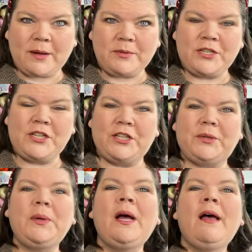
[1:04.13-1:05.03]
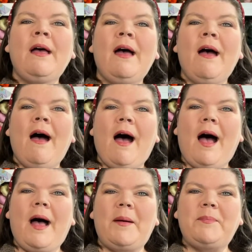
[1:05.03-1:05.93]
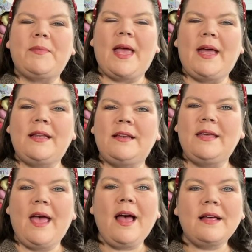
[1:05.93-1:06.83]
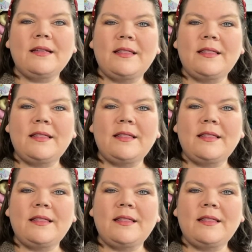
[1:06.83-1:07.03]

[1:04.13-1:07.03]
to do. And yeah,